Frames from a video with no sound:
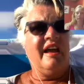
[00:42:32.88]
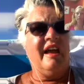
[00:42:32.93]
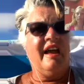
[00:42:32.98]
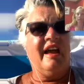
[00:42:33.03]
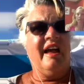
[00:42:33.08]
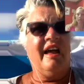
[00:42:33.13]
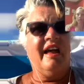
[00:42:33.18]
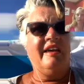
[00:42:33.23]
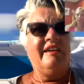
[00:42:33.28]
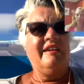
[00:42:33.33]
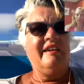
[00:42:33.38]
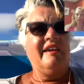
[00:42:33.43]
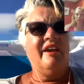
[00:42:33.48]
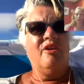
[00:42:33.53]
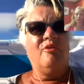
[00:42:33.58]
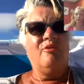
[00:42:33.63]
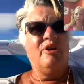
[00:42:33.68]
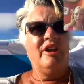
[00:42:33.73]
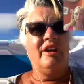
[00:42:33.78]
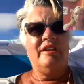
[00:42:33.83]
And
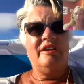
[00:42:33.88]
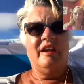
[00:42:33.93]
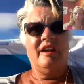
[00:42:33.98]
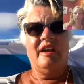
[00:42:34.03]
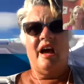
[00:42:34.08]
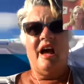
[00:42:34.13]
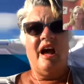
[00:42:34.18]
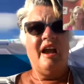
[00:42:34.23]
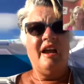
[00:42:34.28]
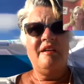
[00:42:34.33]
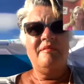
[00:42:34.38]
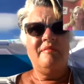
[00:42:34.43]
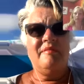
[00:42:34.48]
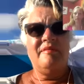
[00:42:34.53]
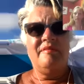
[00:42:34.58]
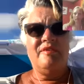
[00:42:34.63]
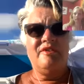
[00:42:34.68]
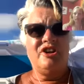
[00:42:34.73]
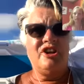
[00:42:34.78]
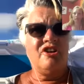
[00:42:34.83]
when
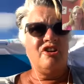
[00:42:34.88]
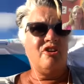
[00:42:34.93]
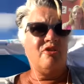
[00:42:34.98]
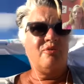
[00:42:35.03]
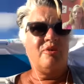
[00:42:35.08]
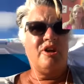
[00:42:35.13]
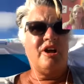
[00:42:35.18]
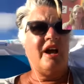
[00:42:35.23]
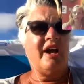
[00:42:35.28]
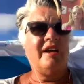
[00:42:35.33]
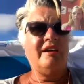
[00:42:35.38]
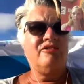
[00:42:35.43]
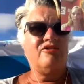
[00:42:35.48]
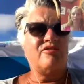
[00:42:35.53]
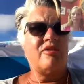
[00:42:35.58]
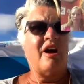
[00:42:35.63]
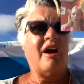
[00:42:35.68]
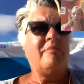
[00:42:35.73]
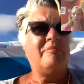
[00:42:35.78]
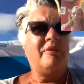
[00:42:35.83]
I
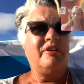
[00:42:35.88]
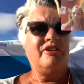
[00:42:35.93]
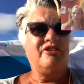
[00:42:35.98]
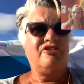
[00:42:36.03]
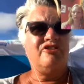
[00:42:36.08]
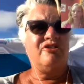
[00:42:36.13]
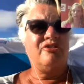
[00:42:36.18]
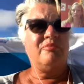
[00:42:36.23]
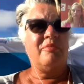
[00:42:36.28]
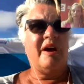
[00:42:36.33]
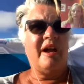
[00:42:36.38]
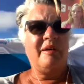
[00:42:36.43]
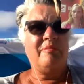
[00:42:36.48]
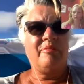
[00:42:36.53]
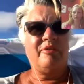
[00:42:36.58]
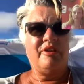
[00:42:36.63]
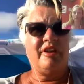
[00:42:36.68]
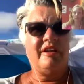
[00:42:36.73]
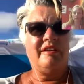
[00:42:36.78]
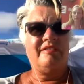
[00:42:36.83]
drop into my
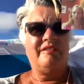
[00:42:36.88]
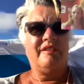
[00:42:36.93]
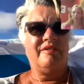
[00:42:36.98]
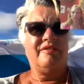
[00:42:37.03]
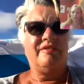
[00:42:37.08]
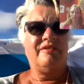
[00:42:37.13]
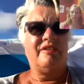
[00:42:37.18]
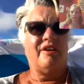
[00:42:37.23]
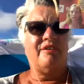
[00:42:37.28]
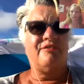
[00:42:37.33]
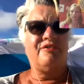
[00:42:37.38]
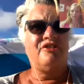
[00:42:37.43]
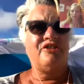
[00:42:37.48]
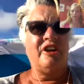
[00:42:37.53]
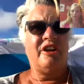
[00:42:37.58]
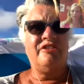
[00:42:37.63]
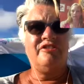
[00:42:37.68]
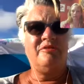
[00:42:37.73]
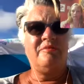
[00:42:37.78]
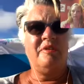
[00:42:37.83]
place of
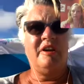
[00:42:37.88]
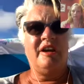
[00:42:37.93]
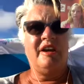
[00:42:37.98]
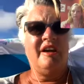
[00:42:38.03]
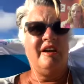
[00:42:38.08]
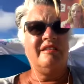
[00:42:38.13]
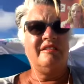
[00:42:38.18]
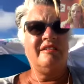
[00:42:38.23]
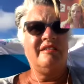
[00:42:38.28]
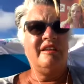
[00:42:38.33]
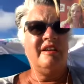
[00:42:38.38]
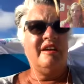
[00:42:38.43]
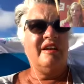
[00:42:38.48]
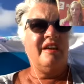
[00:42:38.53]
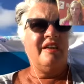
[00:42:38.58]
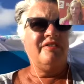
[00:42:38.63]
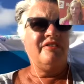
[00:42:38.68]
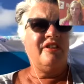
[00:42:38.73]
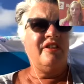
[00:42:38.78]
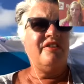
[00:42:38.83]
self-judgment,
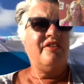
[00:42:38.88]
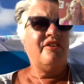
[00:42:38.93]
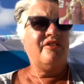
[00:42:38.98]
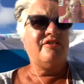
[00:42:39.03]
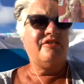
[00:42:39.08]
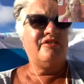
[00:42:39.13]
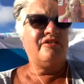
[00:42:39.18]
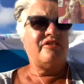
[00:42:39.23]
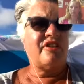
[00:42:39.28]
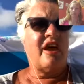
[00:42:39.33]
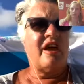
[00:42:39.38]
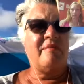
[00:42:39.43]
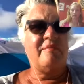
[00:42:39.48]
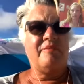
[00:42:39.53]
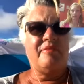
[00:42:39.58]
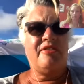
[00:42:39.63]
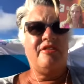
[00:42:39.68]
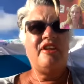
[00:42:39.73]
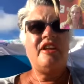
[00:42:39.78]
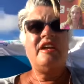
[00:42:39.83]
then I'm
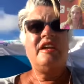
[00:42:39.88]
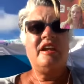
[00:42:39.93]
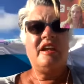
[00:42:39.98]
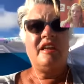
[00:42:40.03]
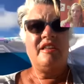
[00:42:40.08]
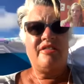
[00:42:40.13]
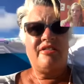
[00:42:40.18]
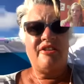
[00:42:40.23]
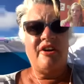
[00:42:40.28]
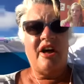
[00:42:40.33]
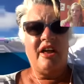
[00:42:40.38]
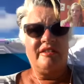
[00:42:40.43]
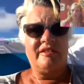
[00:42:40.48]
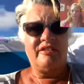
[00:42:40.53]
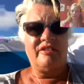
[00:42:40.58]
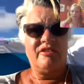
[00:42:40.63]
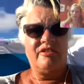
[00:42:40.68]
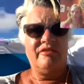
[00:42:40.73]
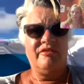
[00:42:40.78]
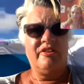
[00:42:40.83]
thinking thoughts
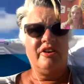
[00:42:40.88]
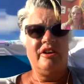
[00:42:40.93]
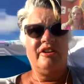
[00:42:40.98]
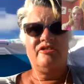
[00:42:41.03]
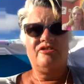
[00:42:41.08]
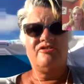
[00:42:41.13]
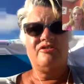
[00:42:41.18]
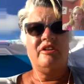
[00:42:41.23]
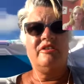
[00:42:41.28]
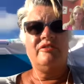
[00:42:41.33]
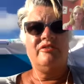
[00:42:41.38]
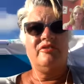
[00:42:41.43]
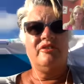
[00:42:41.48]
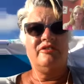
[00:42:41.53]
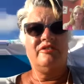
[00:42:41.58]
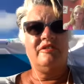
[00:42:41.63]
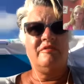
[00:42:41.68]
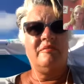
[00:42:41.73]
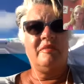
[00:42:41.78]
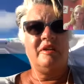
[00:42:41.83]
that are very stressful
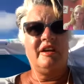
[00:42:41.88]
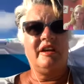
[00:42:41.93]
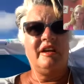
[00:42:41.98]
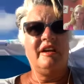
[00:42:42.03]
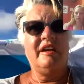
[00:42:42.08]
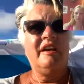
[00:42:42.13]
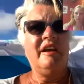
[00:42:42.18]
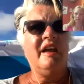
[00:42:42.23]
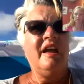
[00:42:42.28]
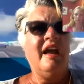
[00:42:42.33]
to me.